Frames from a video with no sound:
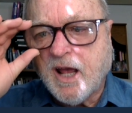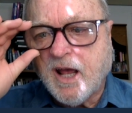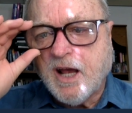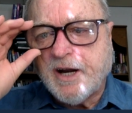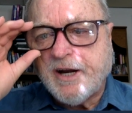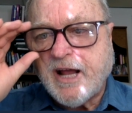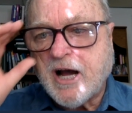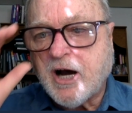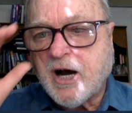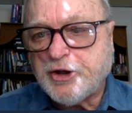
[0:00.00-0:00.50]

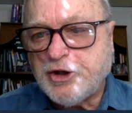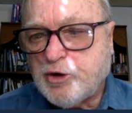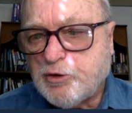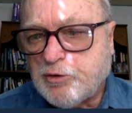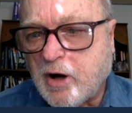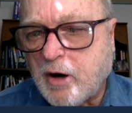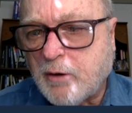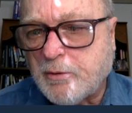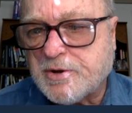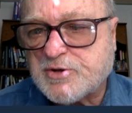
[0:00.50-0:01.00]
Now, you
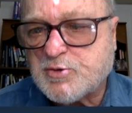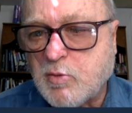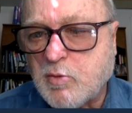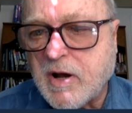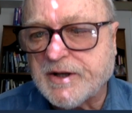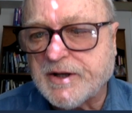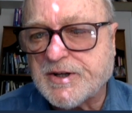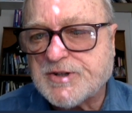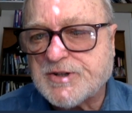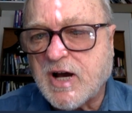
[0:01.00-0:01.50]
know as
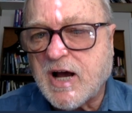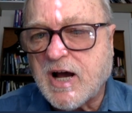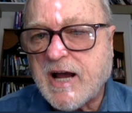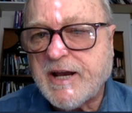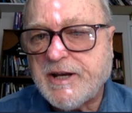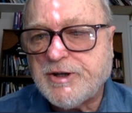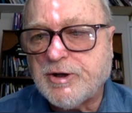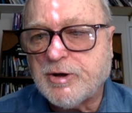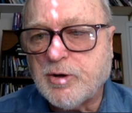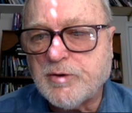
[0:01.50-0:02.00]
well as I
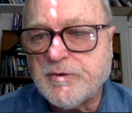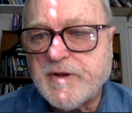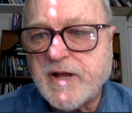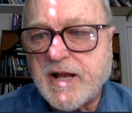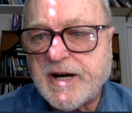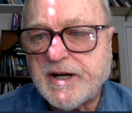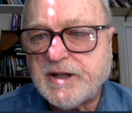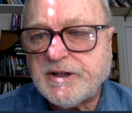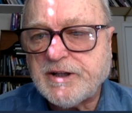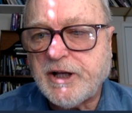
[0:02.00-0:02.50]
do
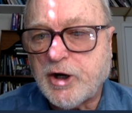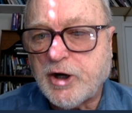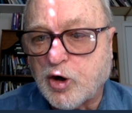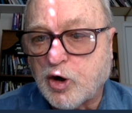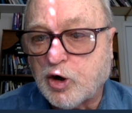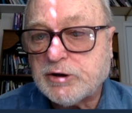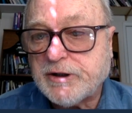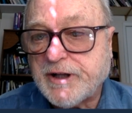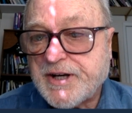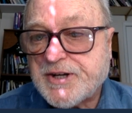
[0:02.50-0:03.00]
that in the
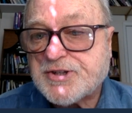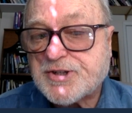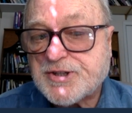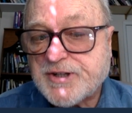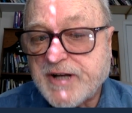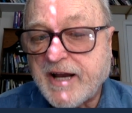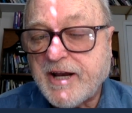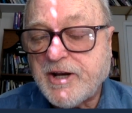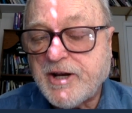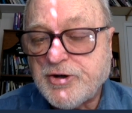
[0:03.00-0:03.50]
early
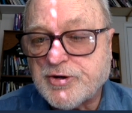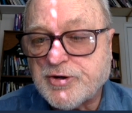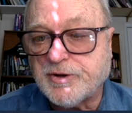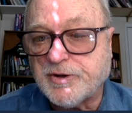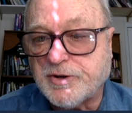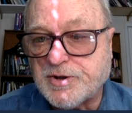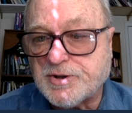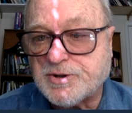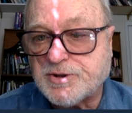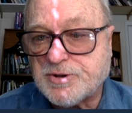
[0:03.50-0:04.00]

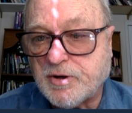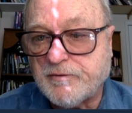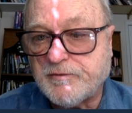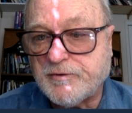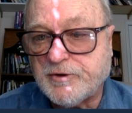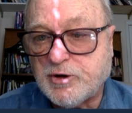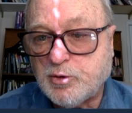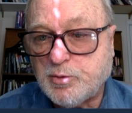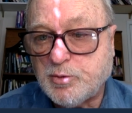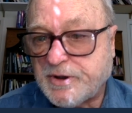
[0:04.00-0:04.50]
stages of
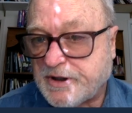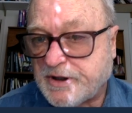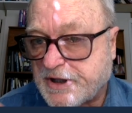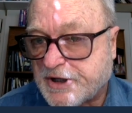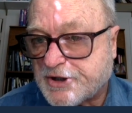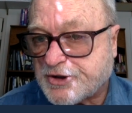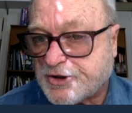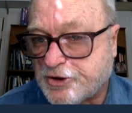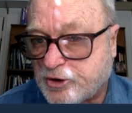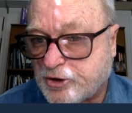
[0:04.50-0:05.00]
doing
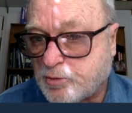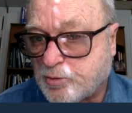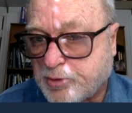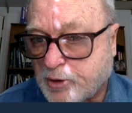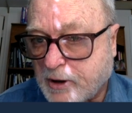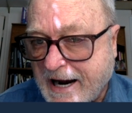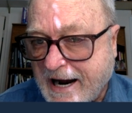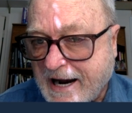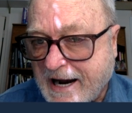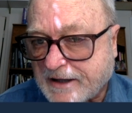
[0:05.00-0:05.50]
this new
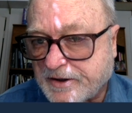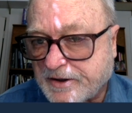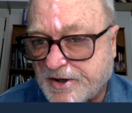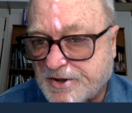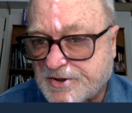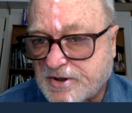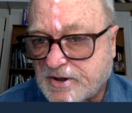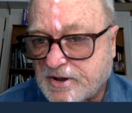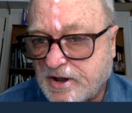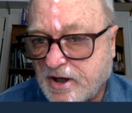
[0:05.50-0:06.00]

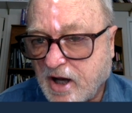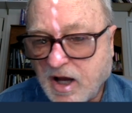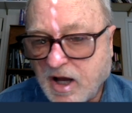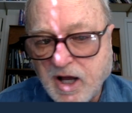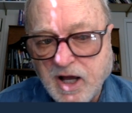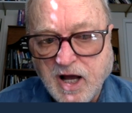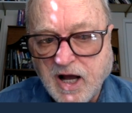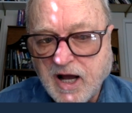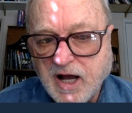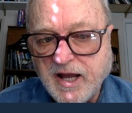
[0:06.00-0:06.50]
practice,
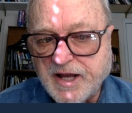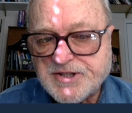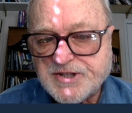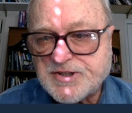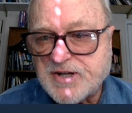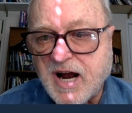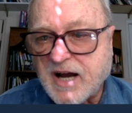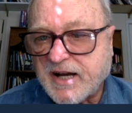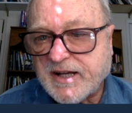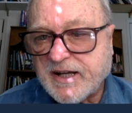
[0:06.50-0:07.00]
it's
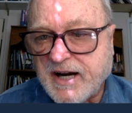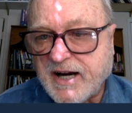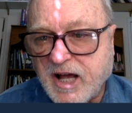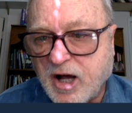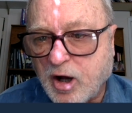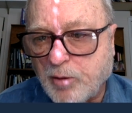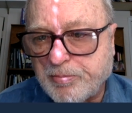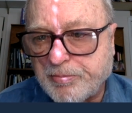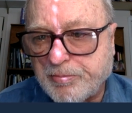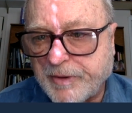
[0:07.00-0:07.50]
not going to
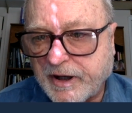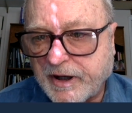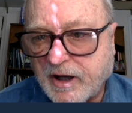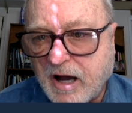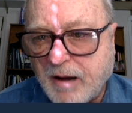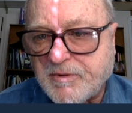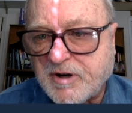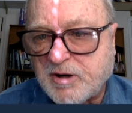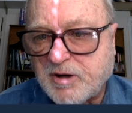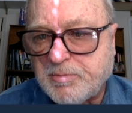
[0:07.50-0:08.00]
help me.
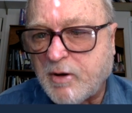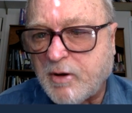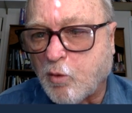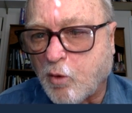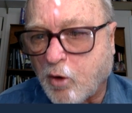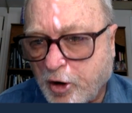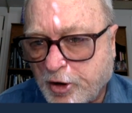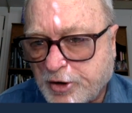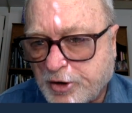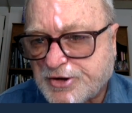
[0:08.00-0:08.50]
I'm going to be
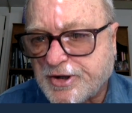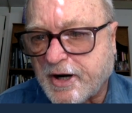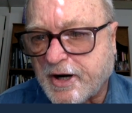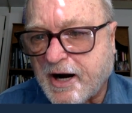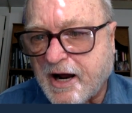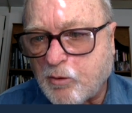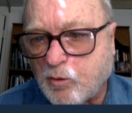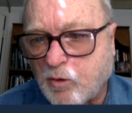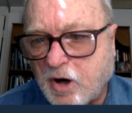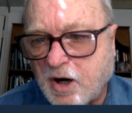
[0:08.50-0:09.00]
worse than
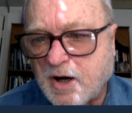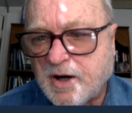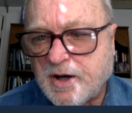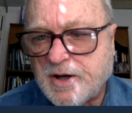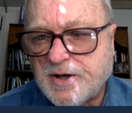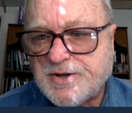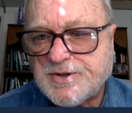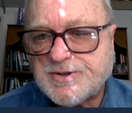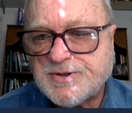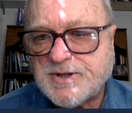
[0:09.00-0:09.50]
I
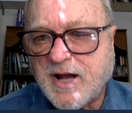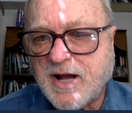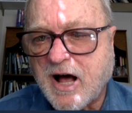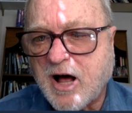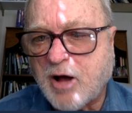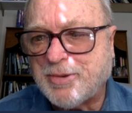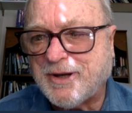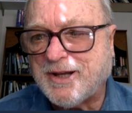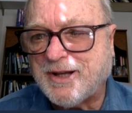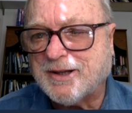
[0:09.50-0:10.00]
was.
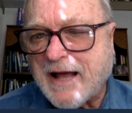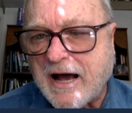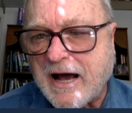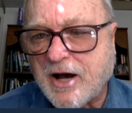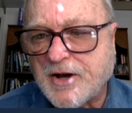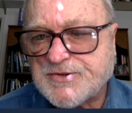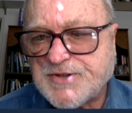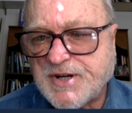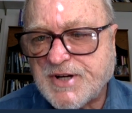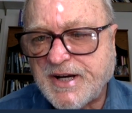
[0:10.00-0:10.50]
I'll be
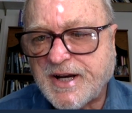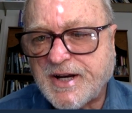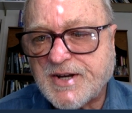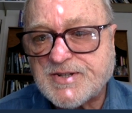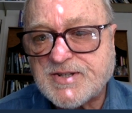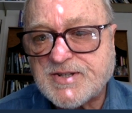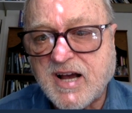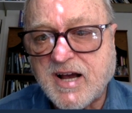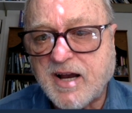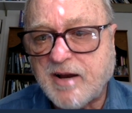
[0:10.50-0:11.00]
lousy
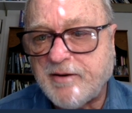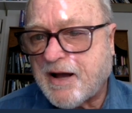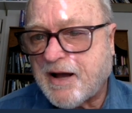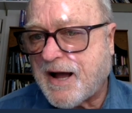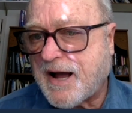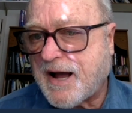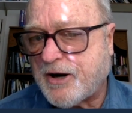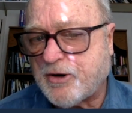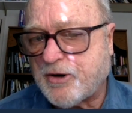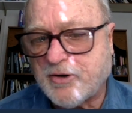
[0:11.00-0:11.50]
because I,
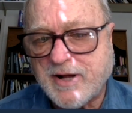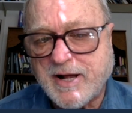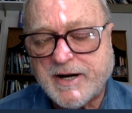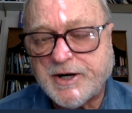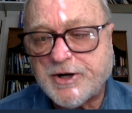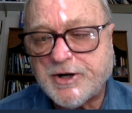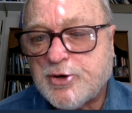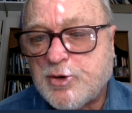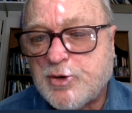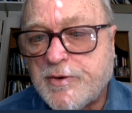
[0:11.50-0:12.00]
I don't know how to
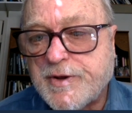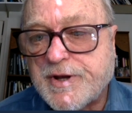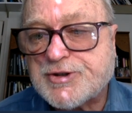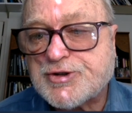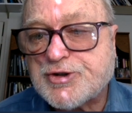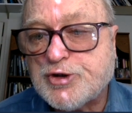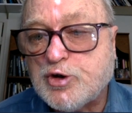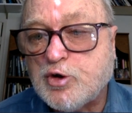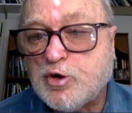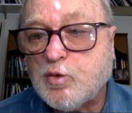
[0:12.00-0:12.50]
do
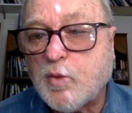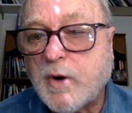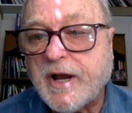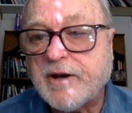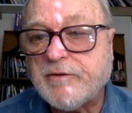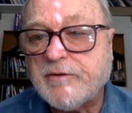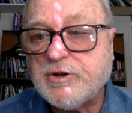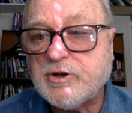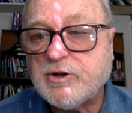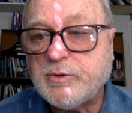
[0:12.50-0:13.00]
this new way
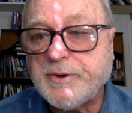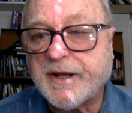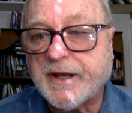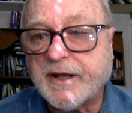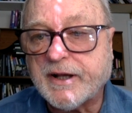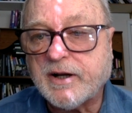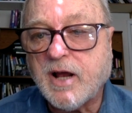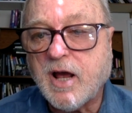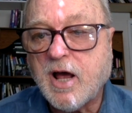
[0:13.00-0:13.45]
of doing it.